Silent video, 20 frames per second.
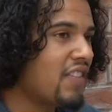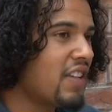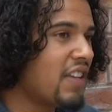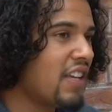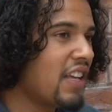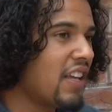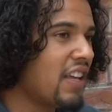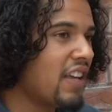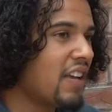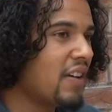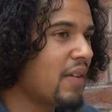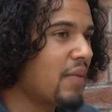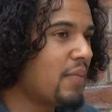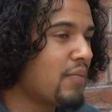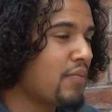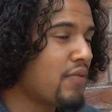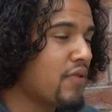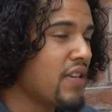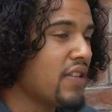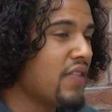the
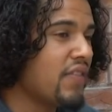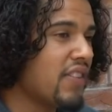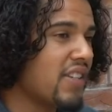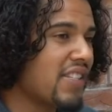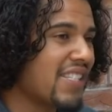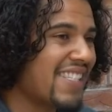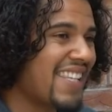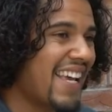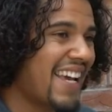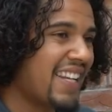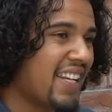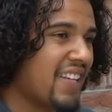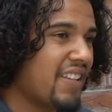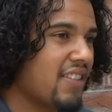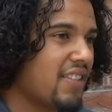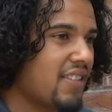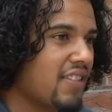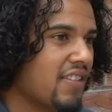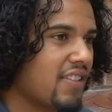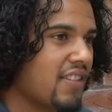previous
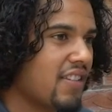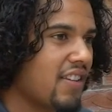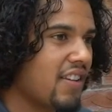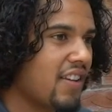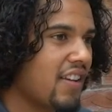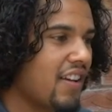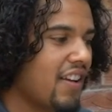tenants,